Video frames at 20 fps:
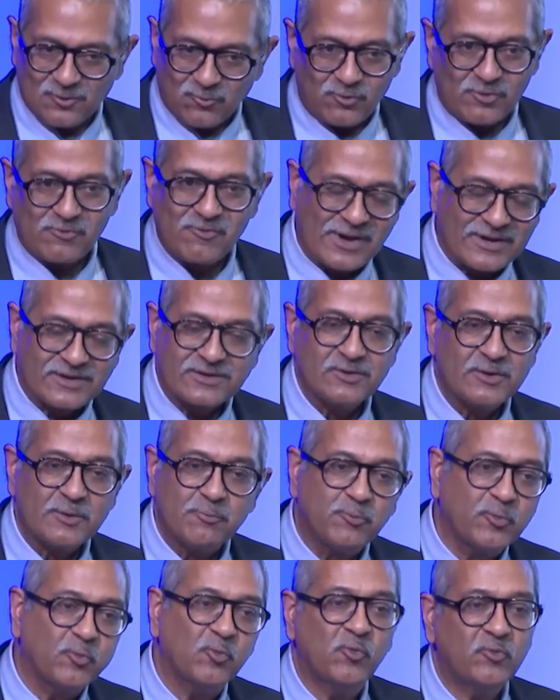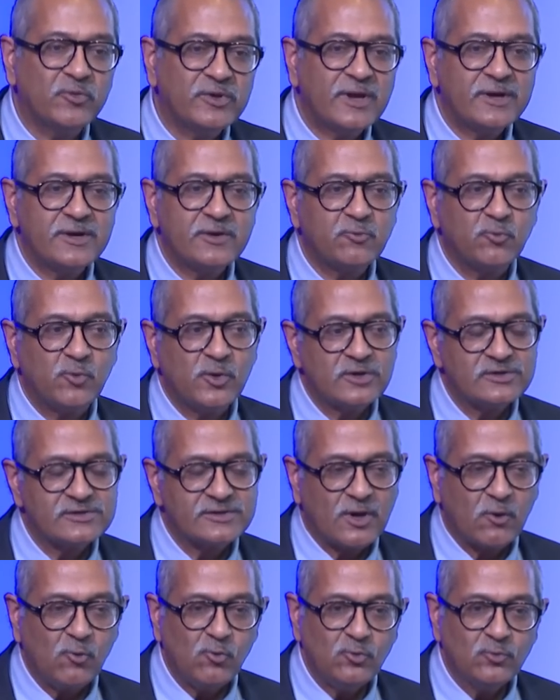We've actually proven that it works
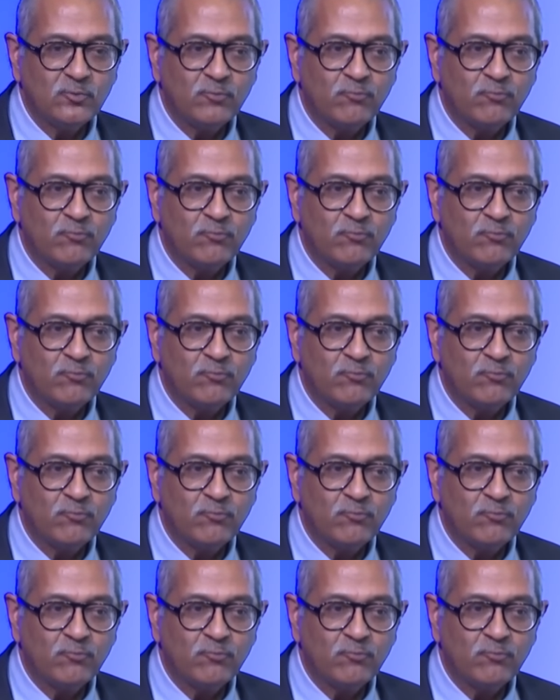now.